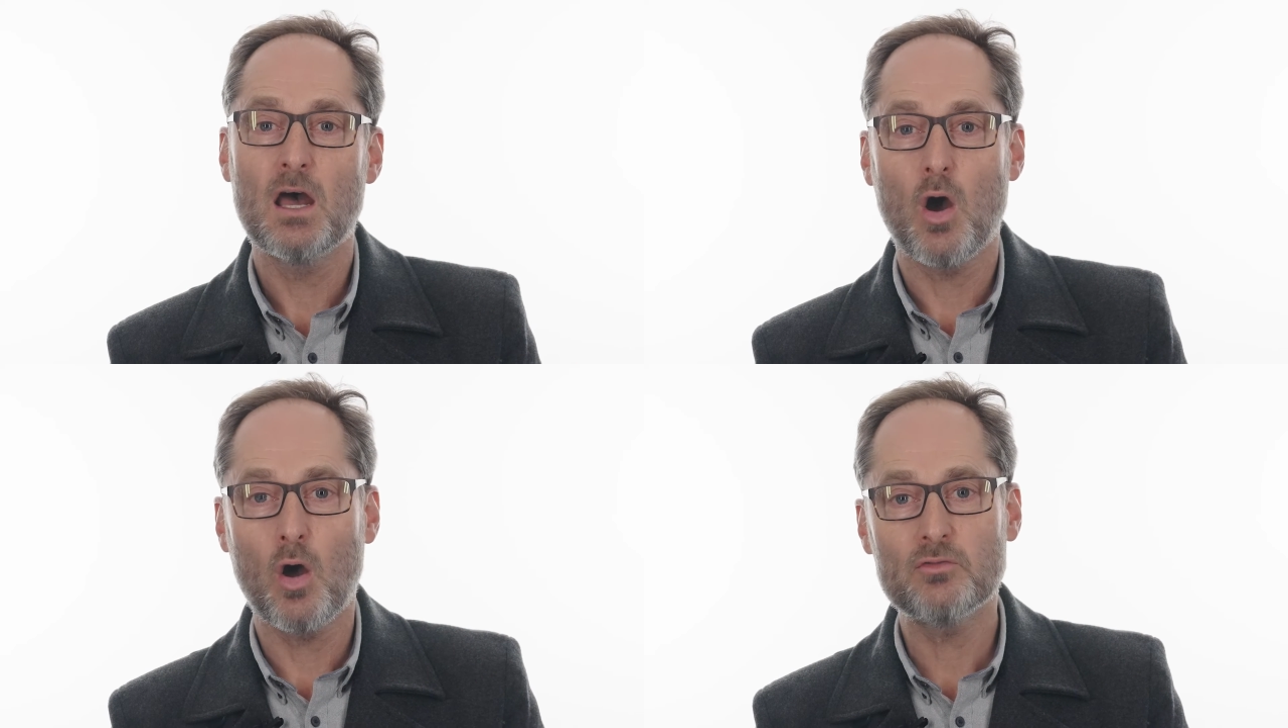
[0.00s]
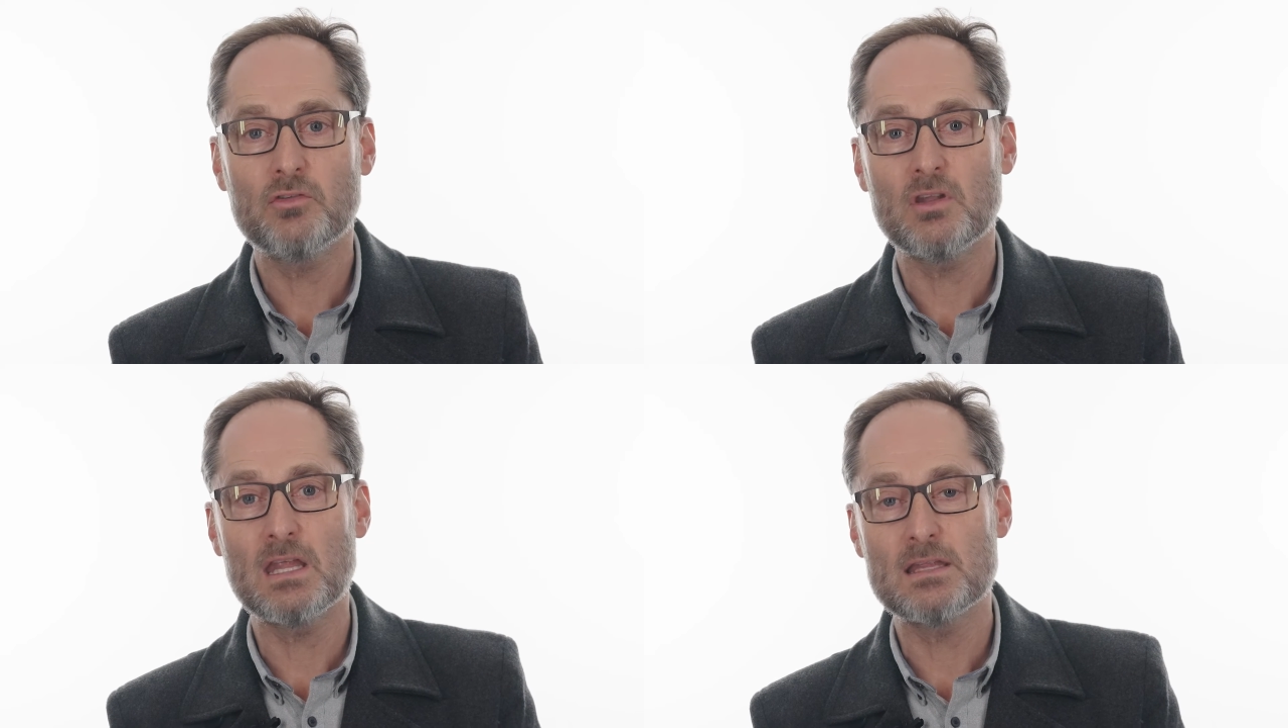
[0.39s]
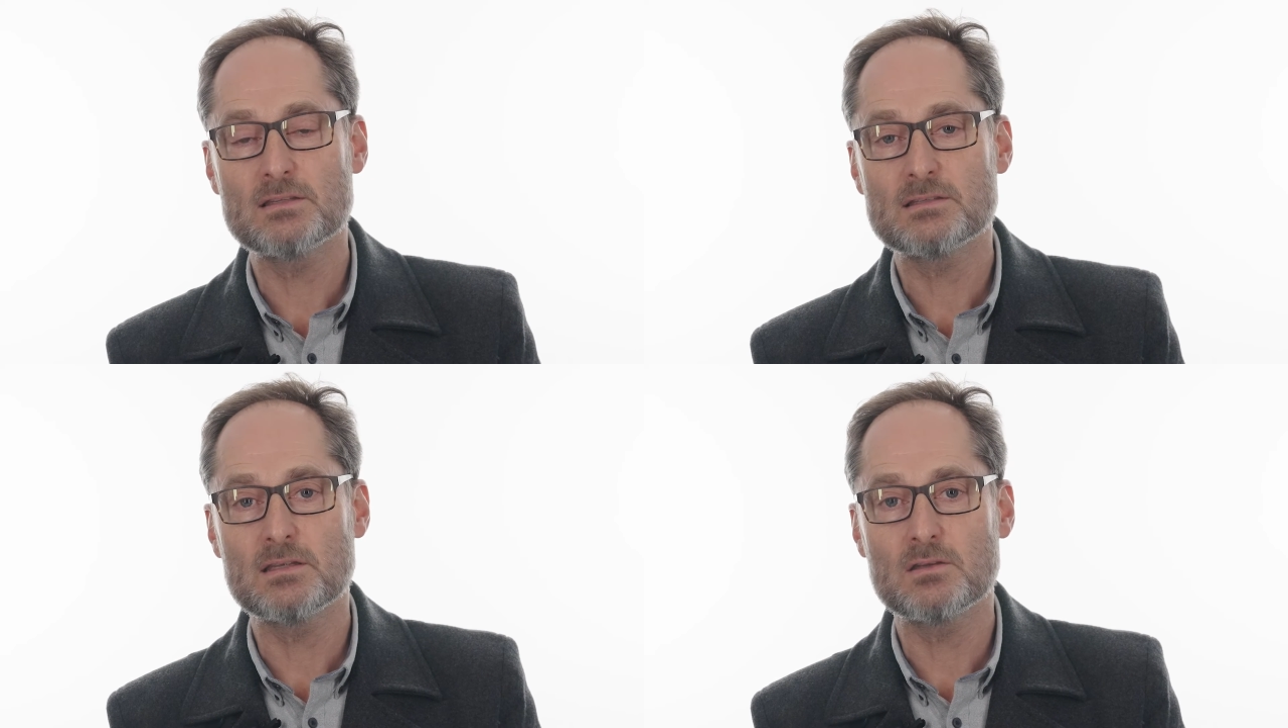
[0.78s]
odds and
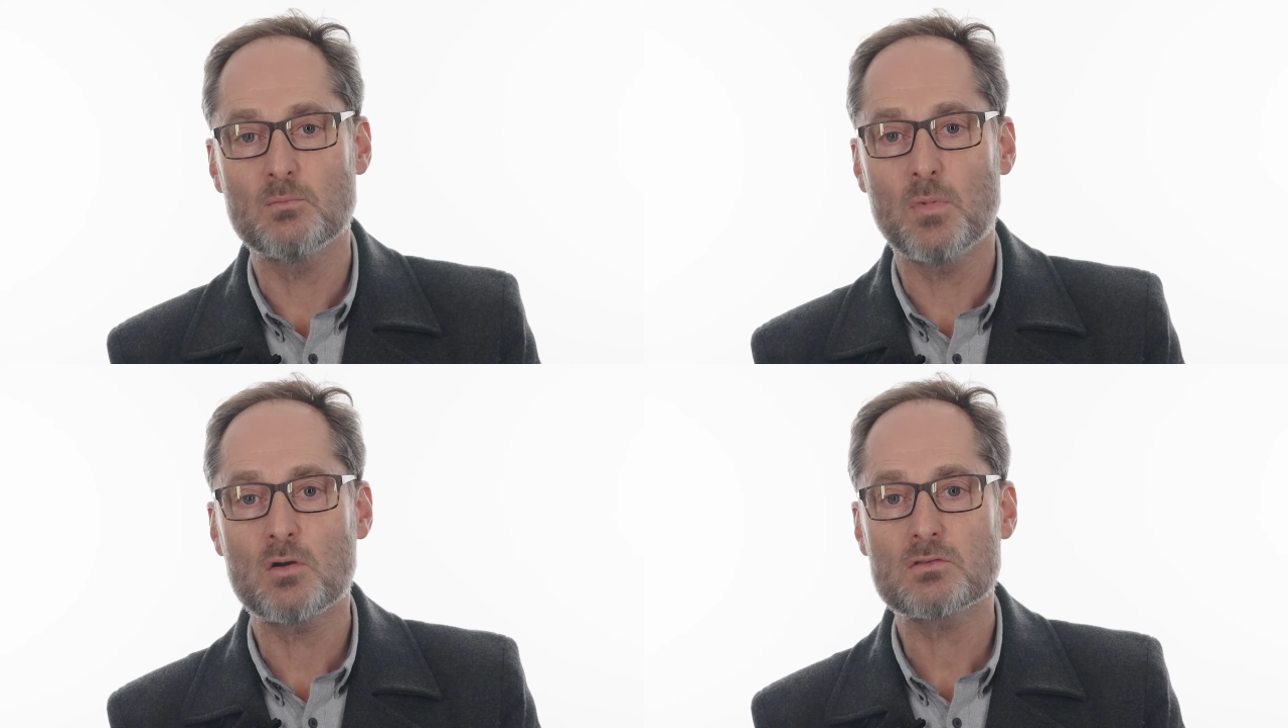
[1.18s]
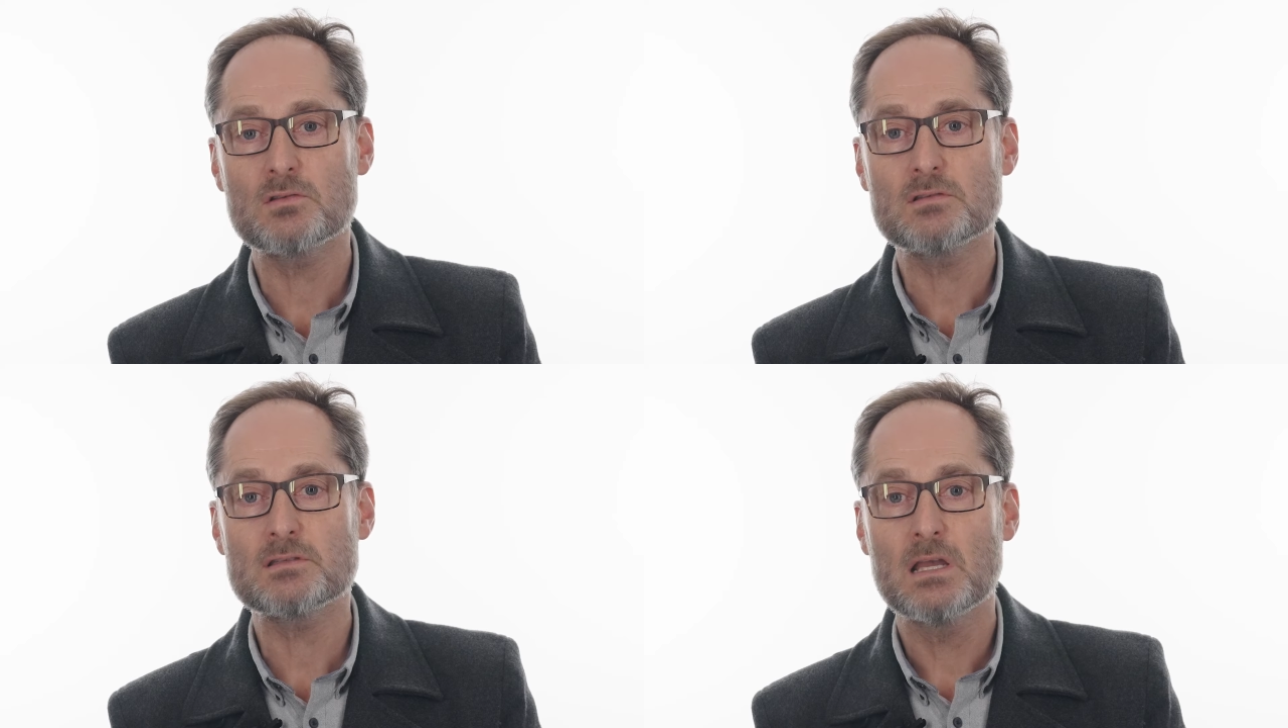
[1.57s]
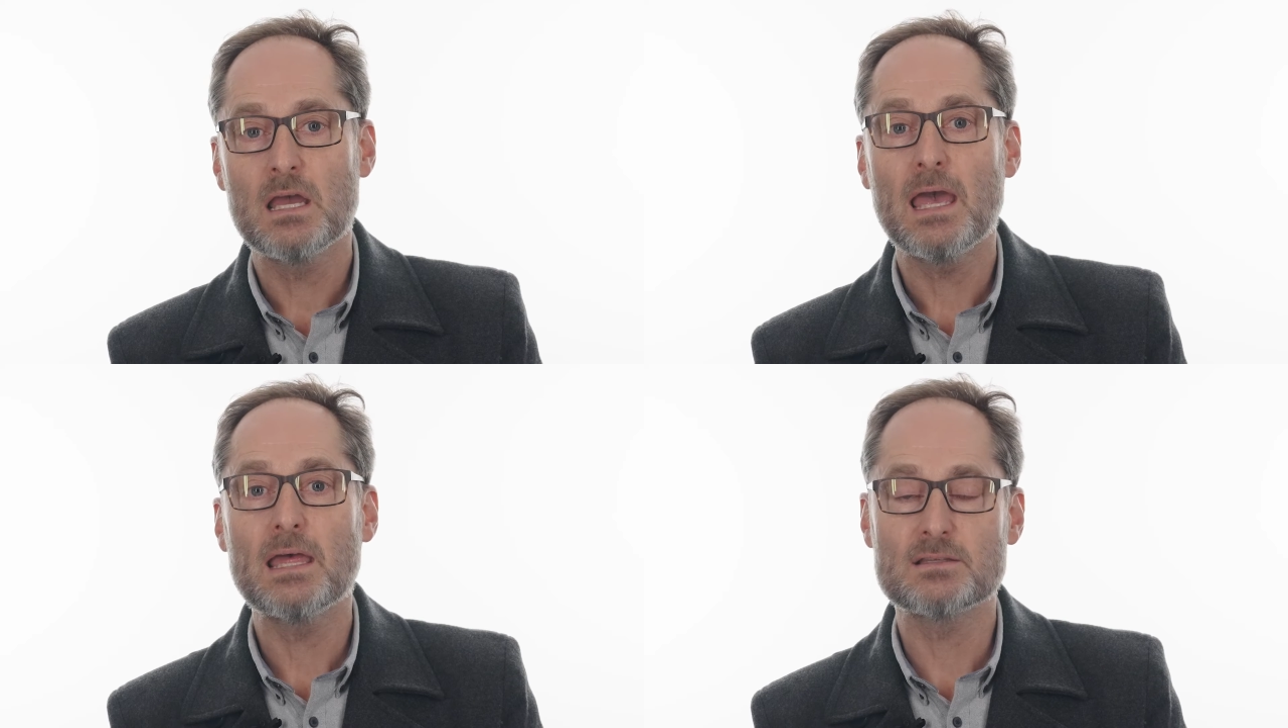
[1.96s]
ends into boxes
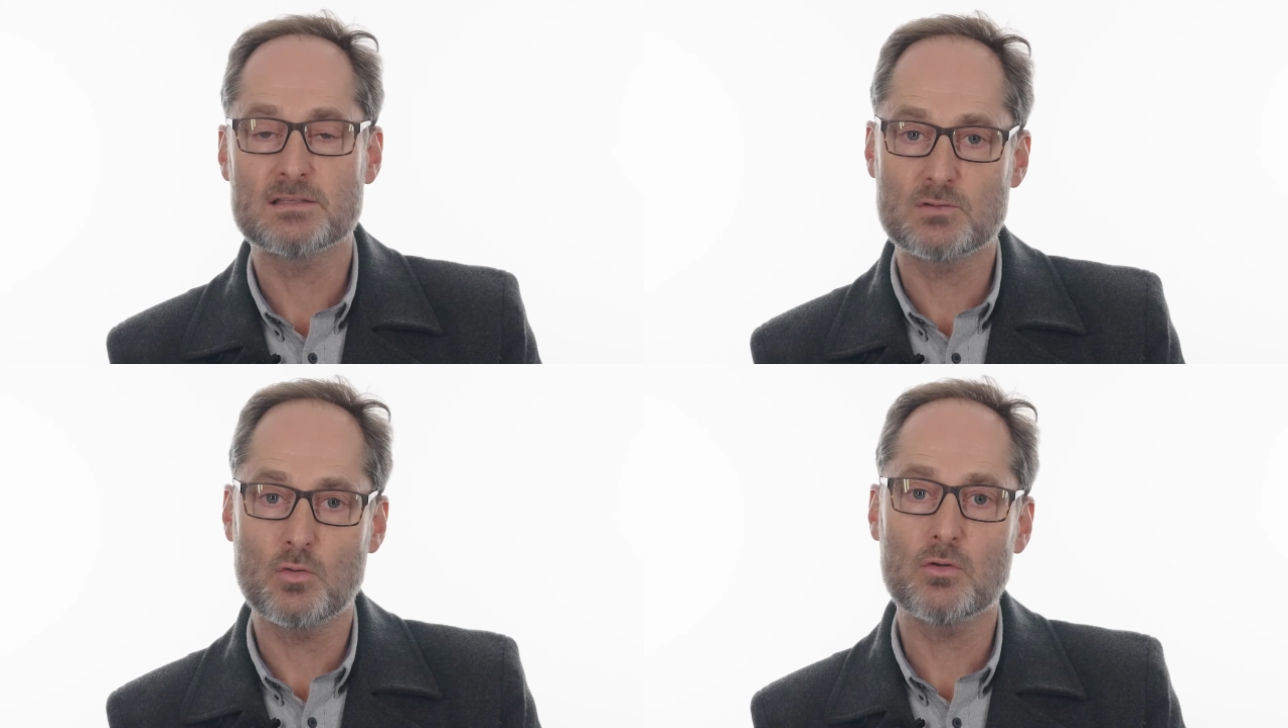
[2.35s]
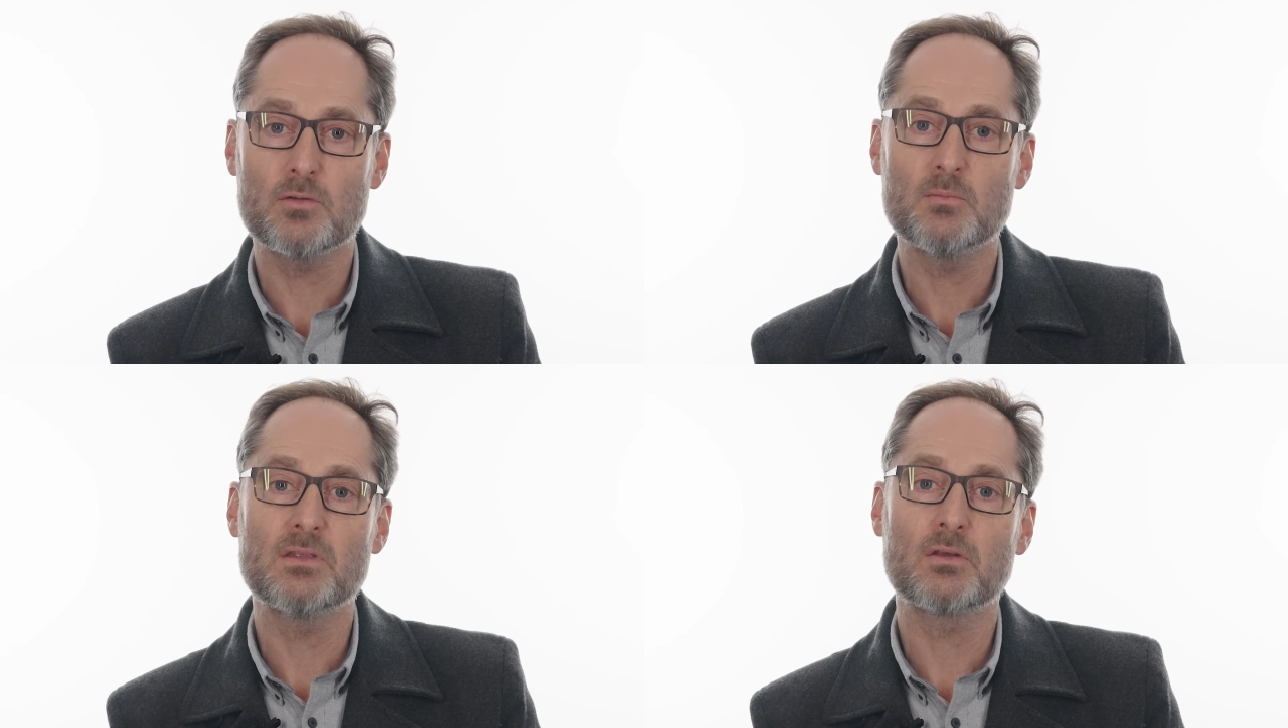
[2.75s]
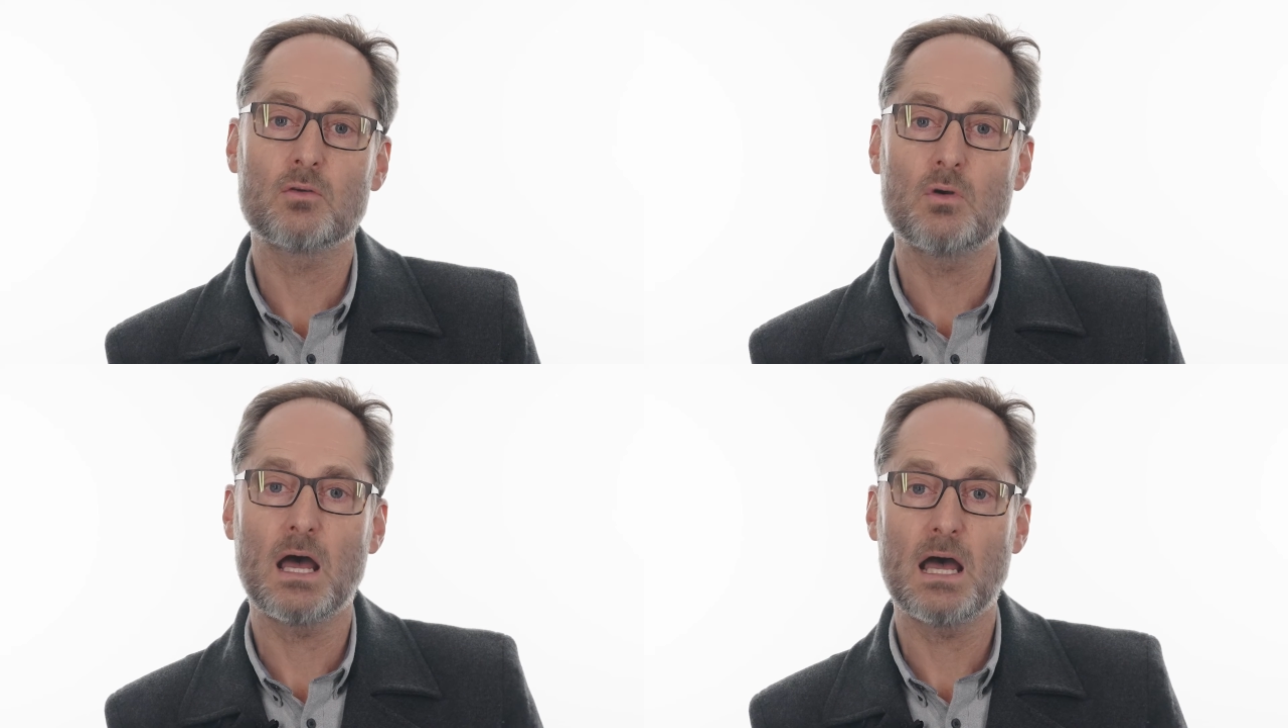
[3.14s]
and store them in the
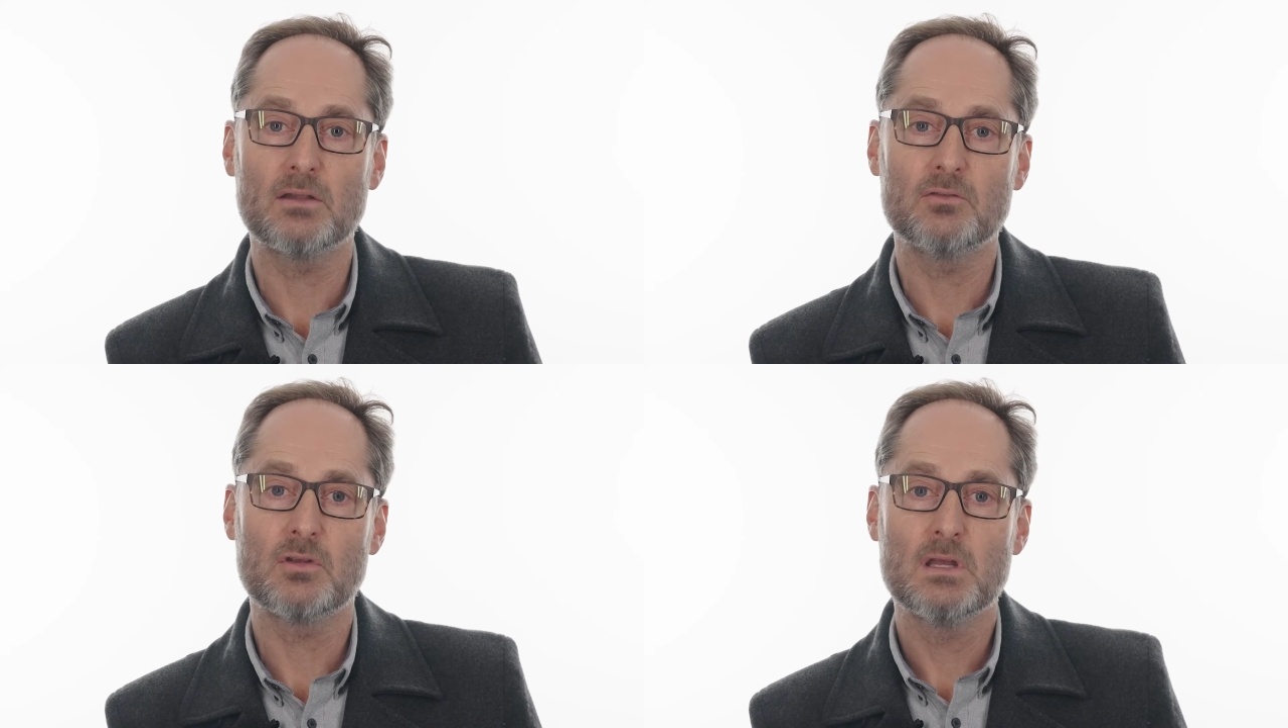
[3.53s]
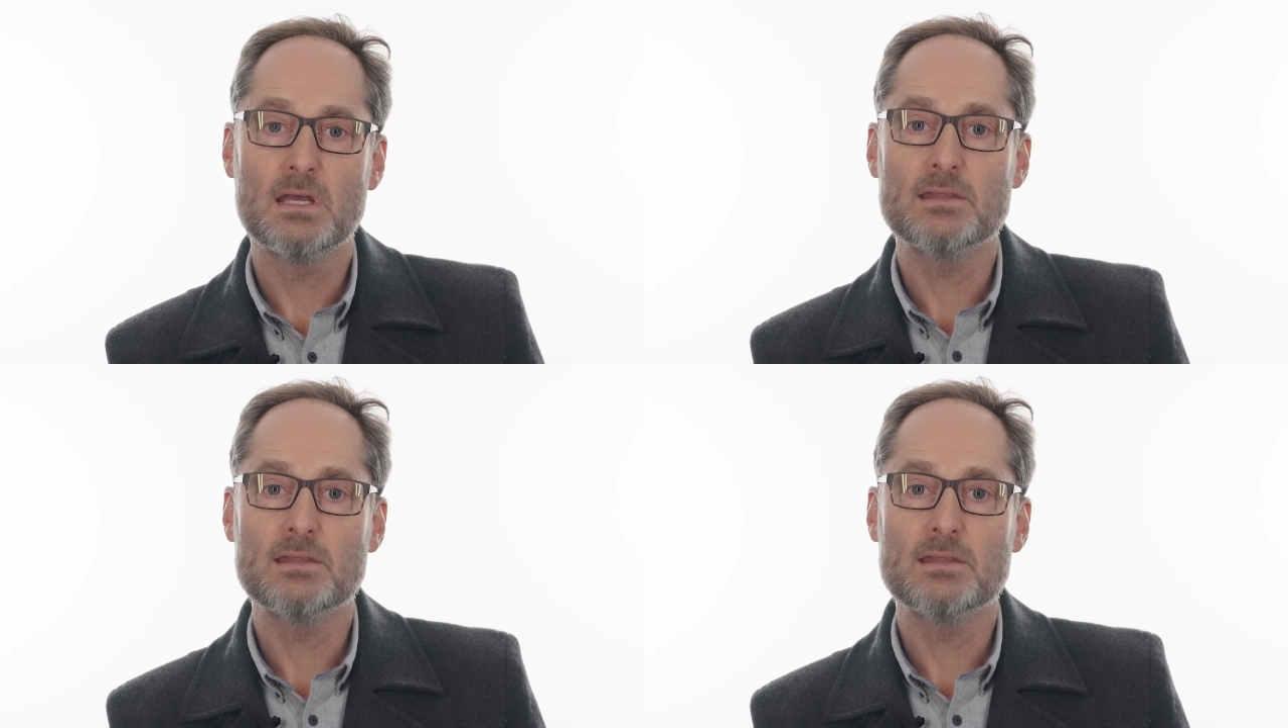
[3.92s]
garage.